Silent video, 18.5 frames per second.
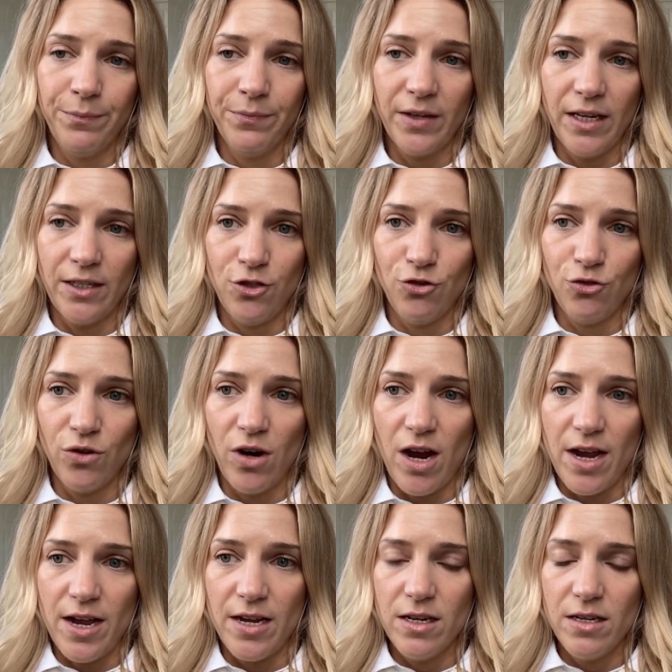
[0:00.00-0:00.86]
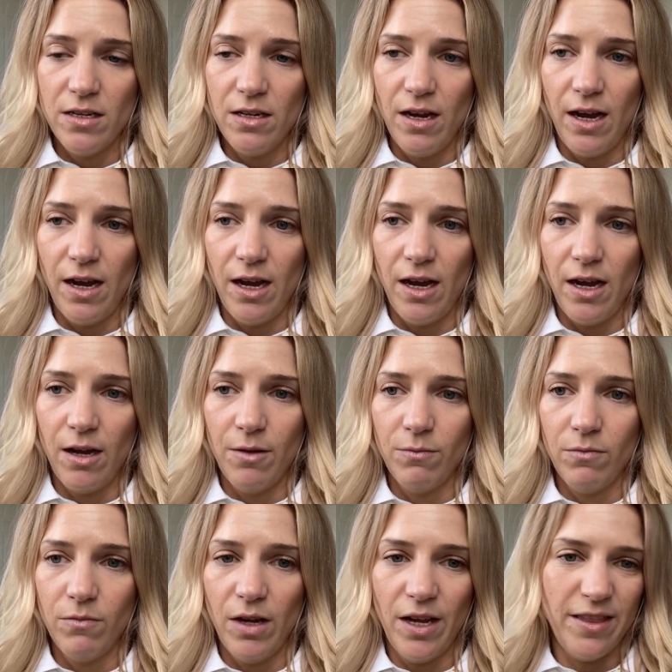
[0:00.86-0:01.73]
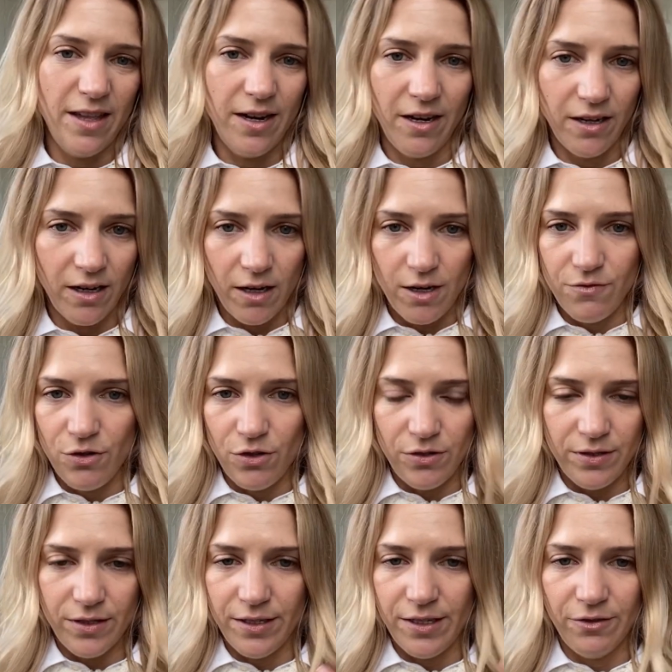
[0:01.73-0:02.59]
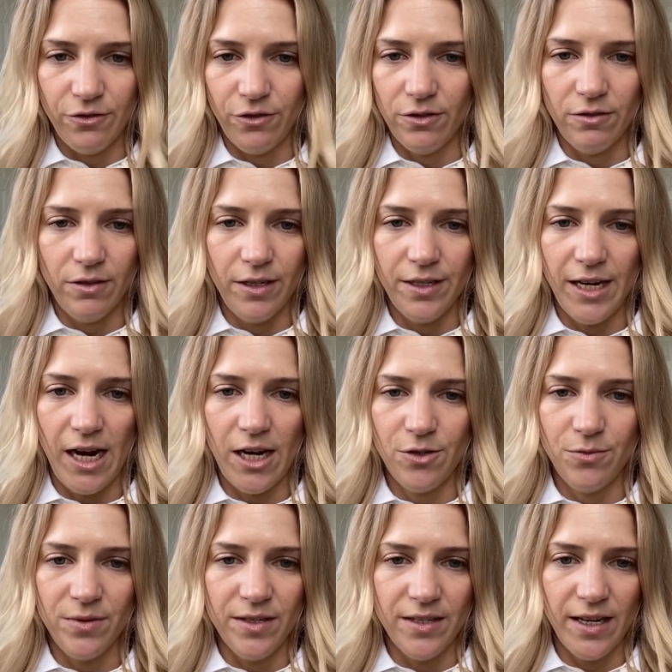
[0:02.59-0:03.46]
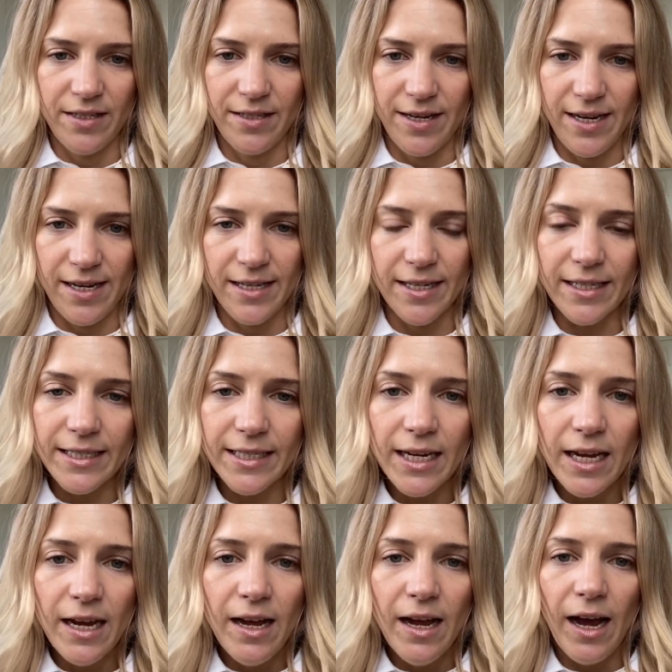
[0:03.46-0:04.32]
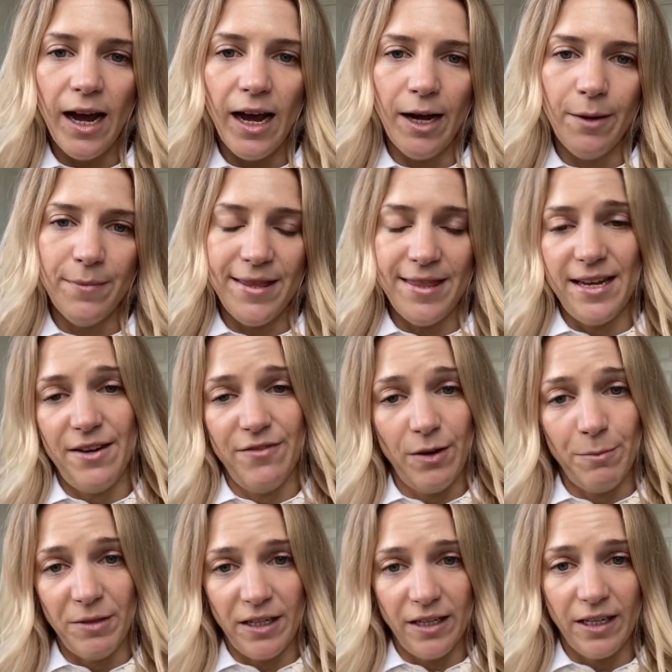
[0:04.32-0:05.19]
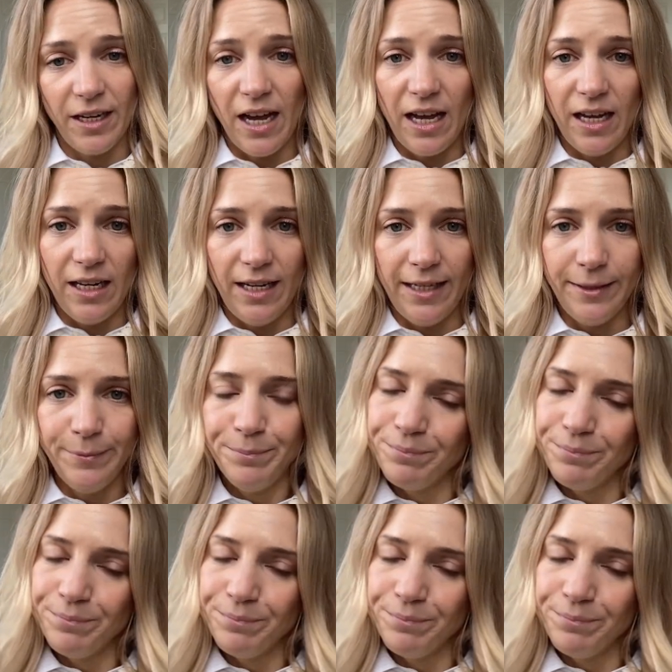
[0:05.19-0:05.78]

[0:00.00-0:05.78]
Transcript: as a dryer, and then I kind of use the different attachments as needed. And then if I'm going to curl it,